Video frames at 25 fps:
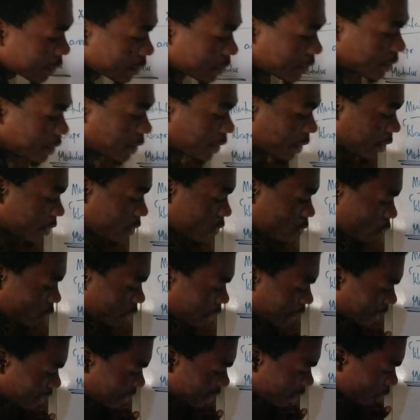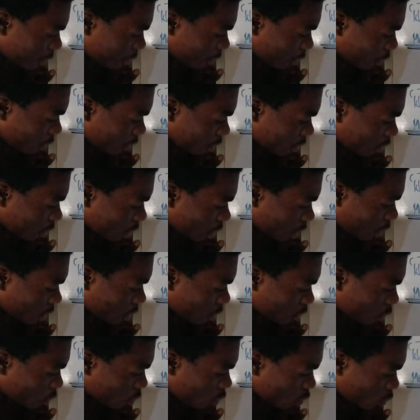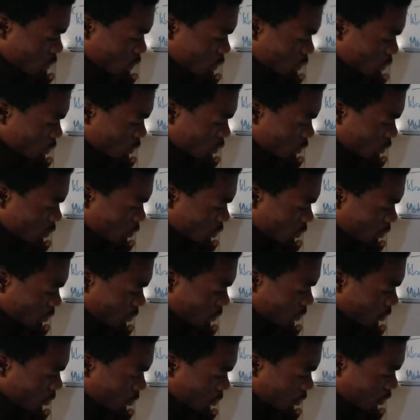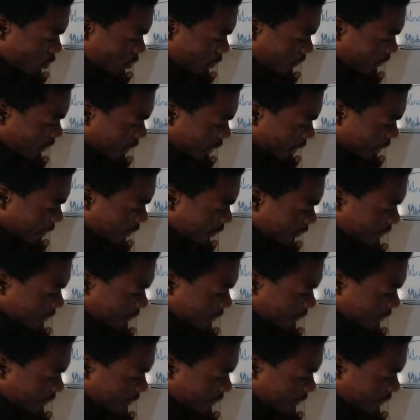Yeah, so the answer will be what? 2 mod 5.